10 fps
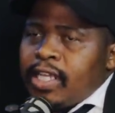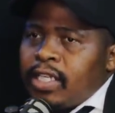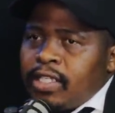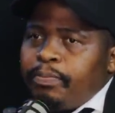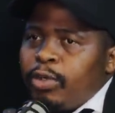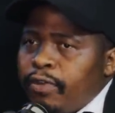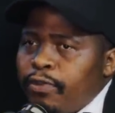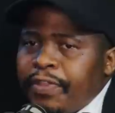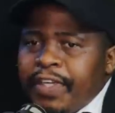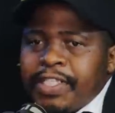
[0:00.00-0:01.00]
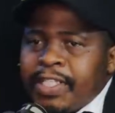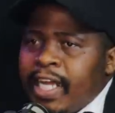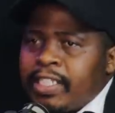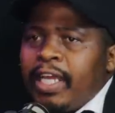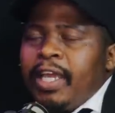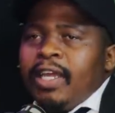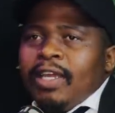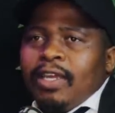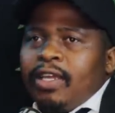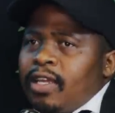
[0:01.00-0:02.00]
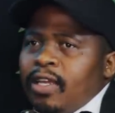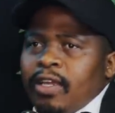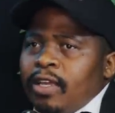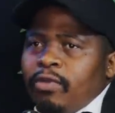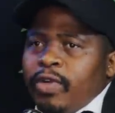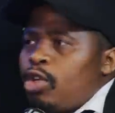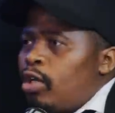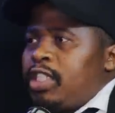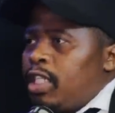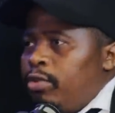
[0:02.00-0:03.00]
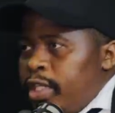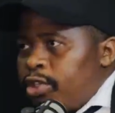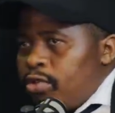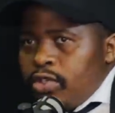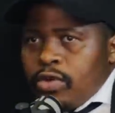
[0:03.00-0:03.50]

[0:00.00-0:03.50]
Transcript: And uh, the beautiful thing is that uh, we don't deal with you.